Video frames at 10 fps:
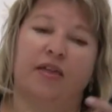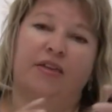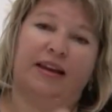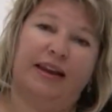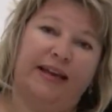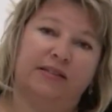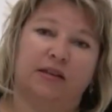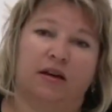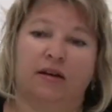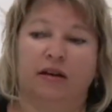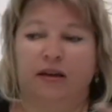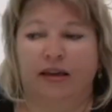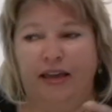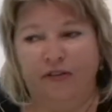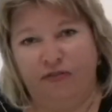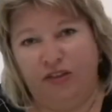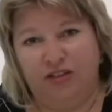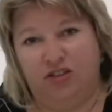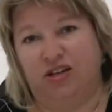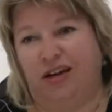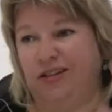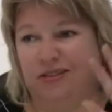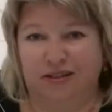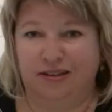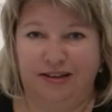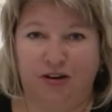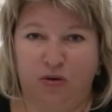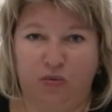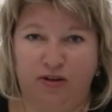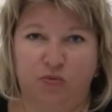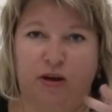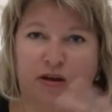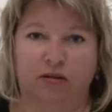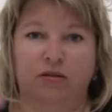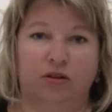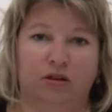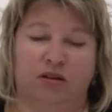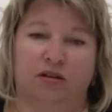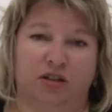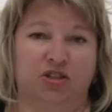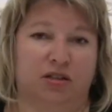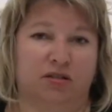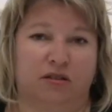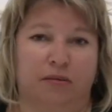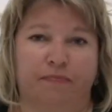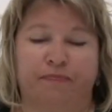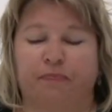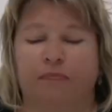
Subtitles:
Then later, if things change, and they nearly always will, you can adjust them